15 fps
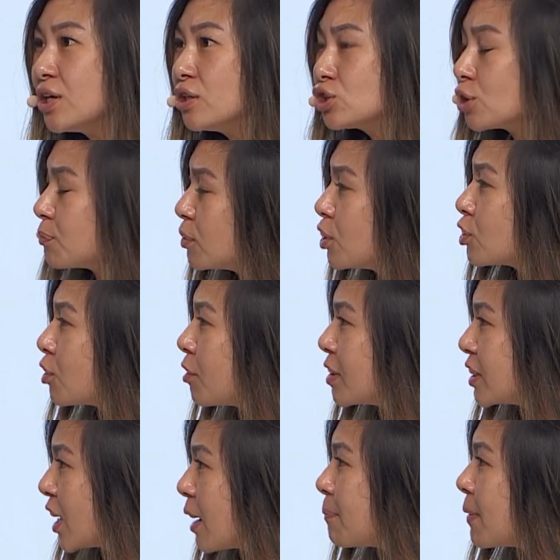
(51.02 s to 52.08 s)
entrepreneur
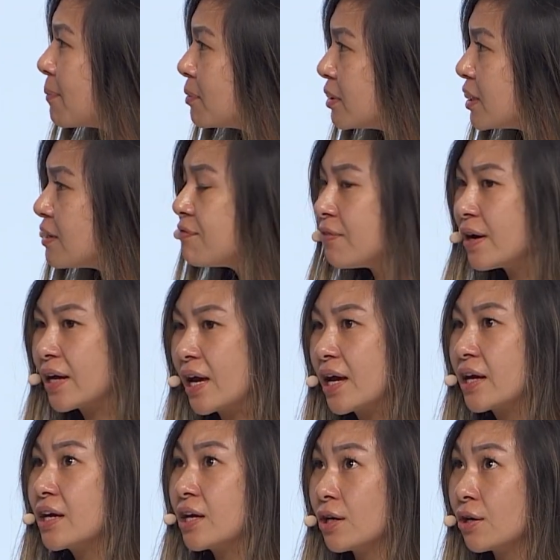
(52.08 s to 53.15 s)
growing up, I believe. Like
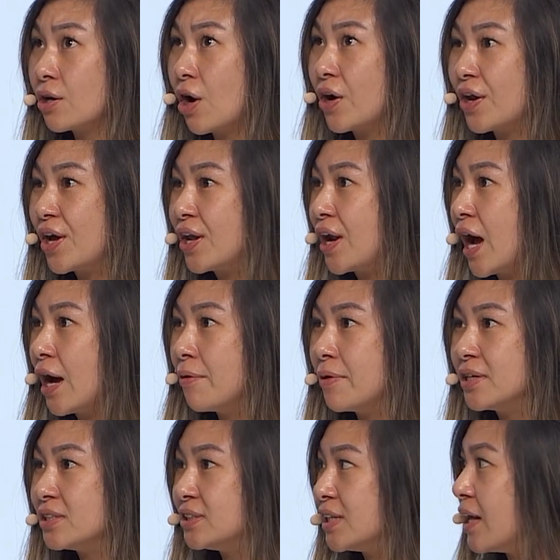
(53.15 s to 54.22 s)
in kindergarten, I
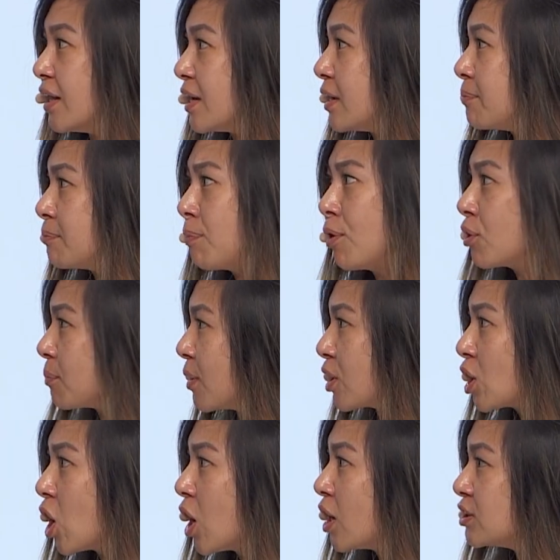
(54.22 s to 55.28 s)
was selling Pokemon
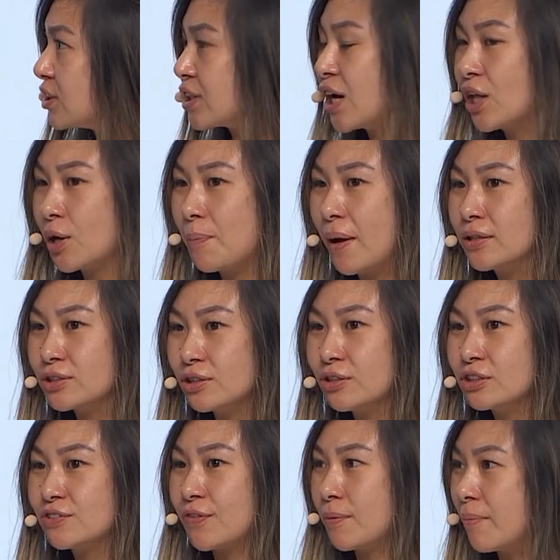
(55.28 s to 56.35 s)
cards and colored
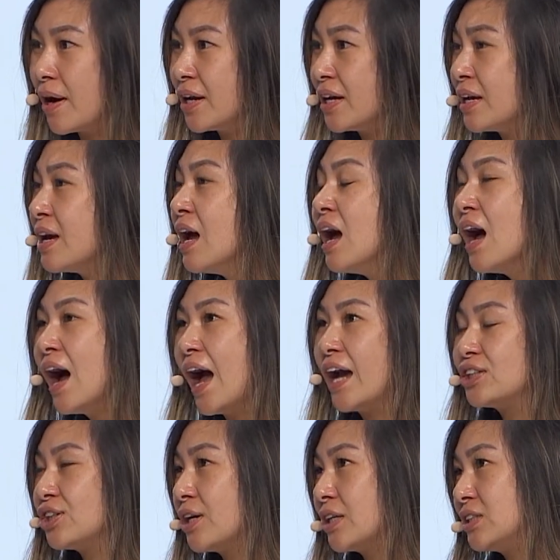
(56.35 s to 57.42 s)
pencils for money. I
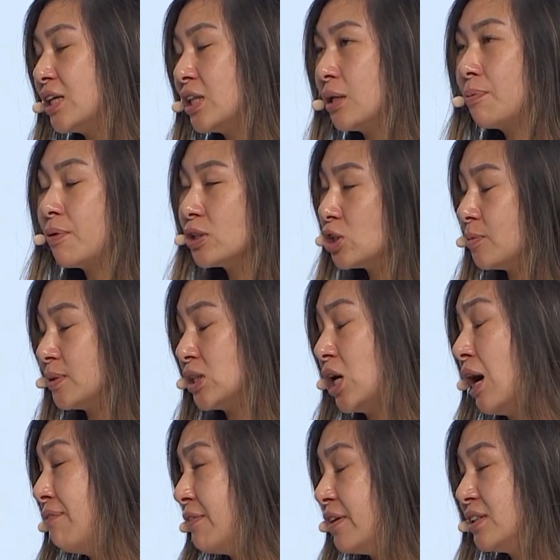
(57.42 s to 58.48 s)
actually got sent to the principal's
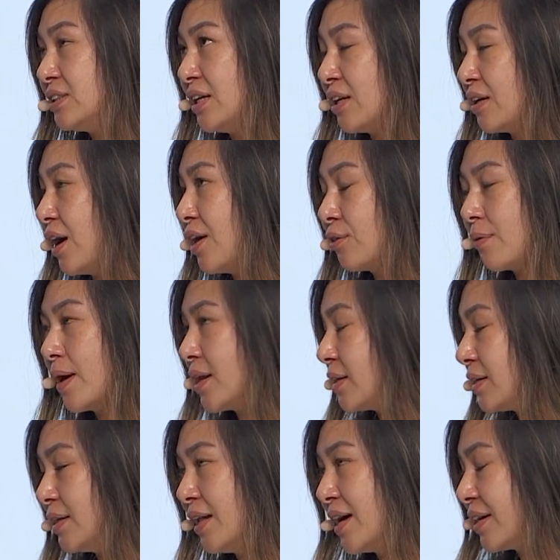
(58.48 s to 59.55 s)
office and got threatened
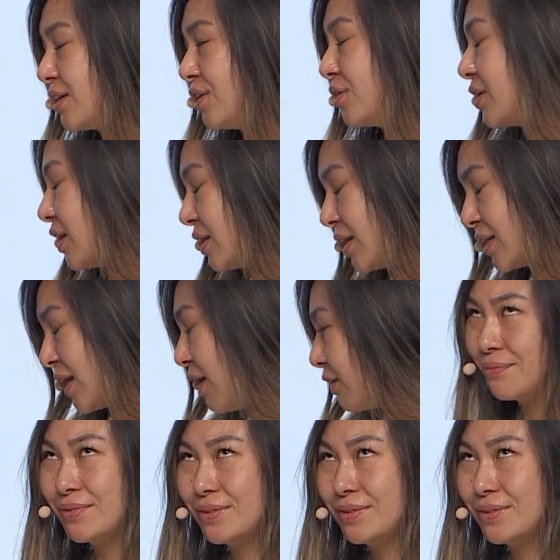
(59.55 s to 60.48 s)
to like, you know, get kicked out of